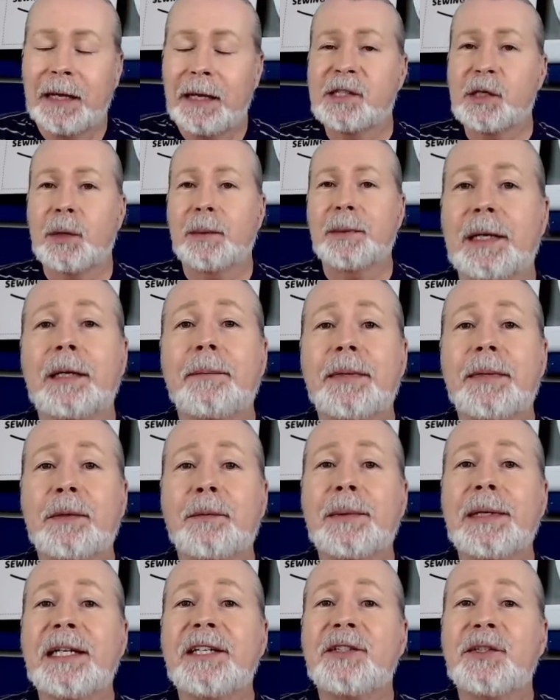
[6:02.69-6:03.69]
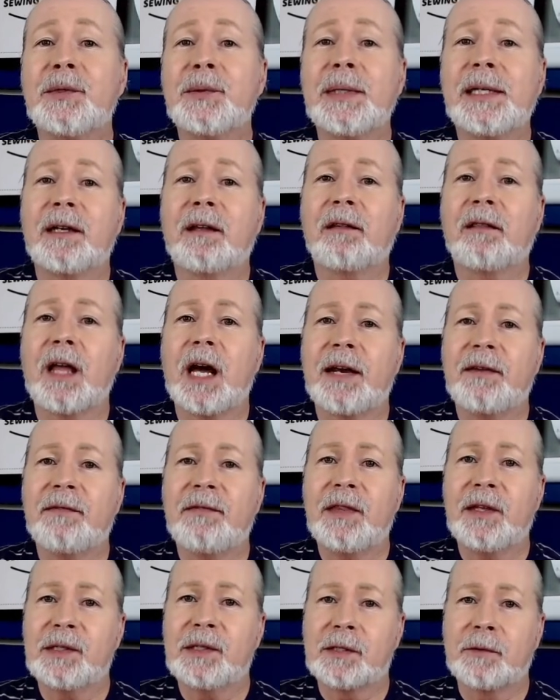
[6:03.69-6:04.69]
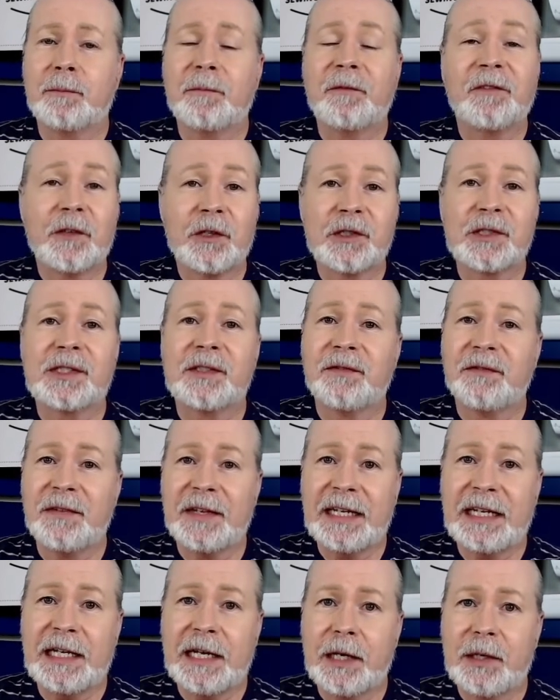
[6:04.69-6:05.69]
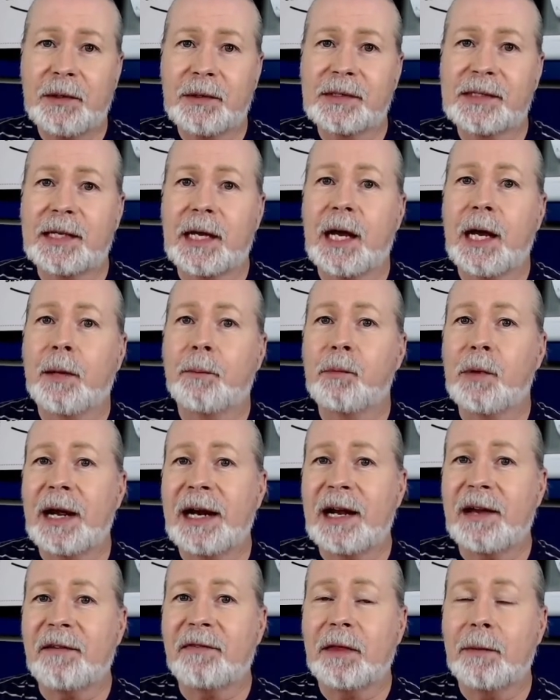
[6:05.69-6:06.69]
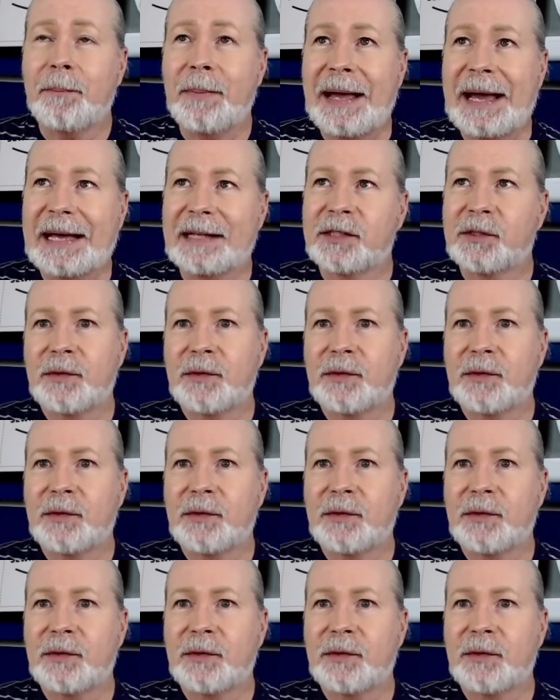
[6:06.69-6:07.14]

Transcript: So I'm be redoing a lot of those first videos right off the bat.